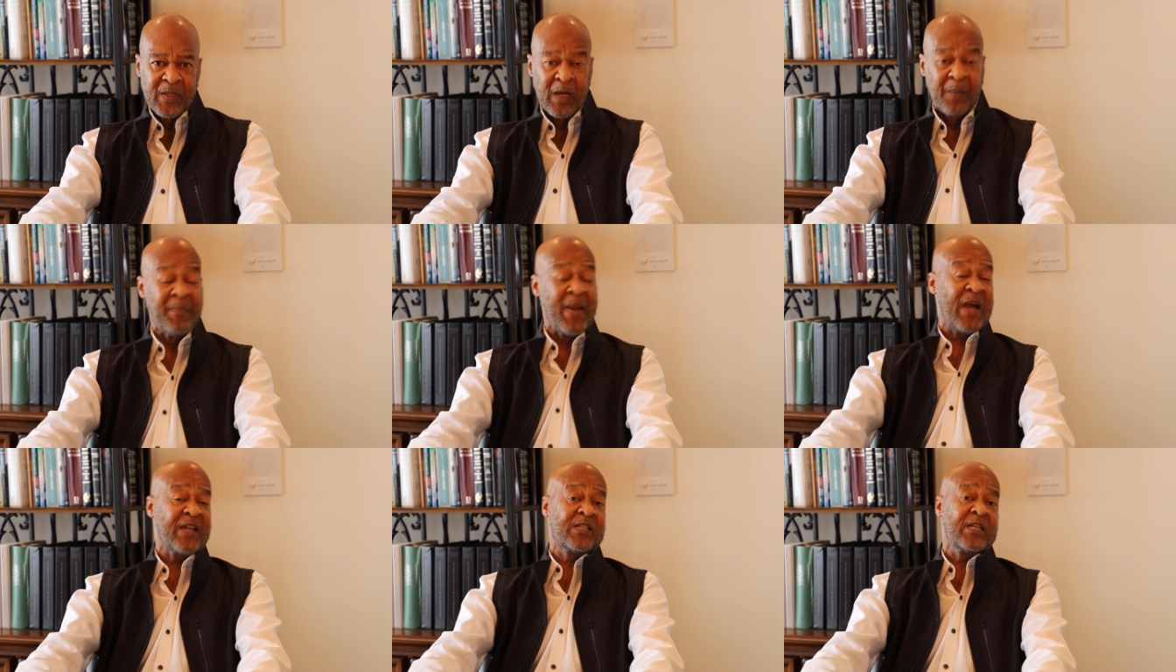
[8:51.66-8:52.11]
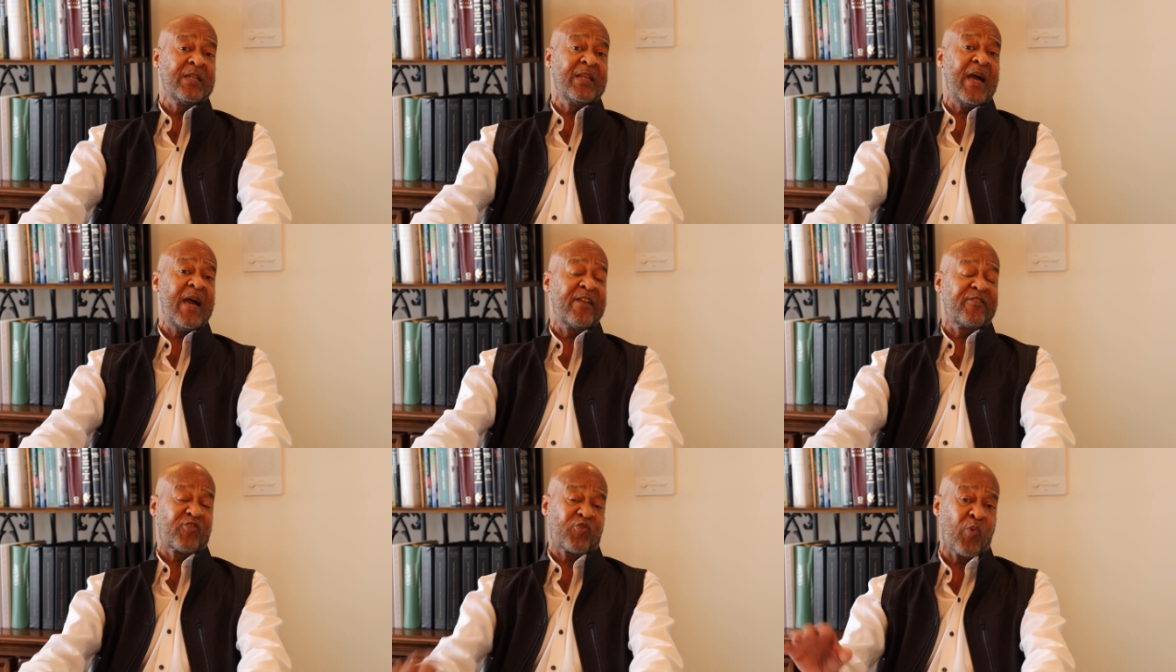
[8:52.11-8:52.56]
Imagine
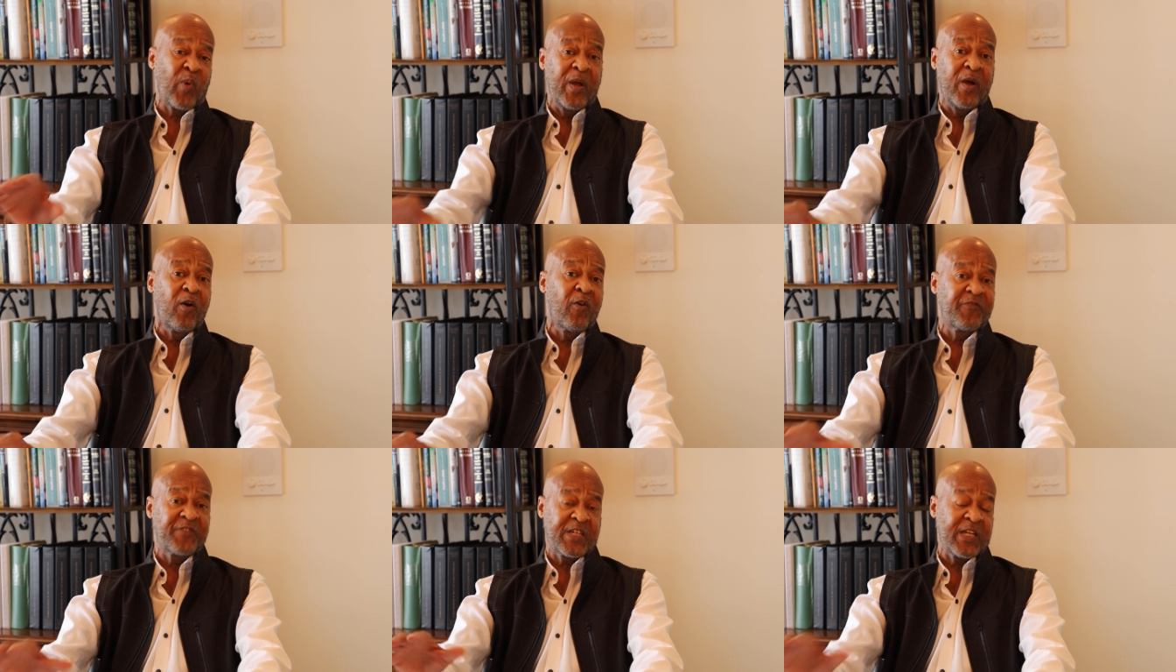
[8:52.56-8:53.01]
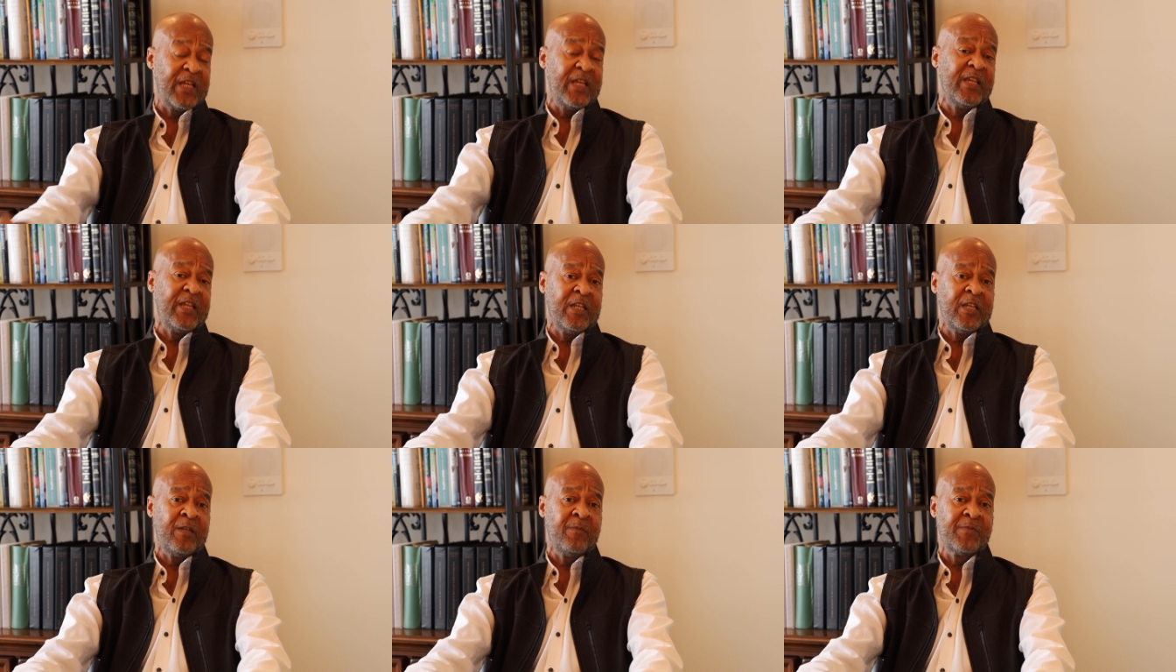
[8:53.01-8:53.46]
that 12
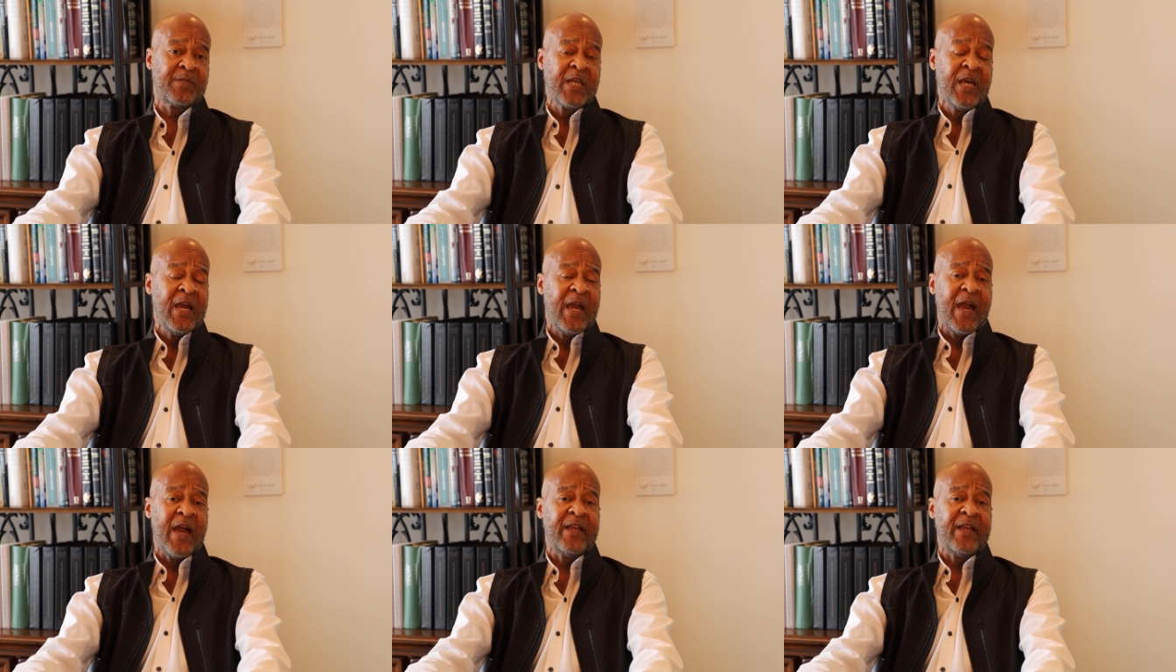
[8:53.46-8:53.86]
teams,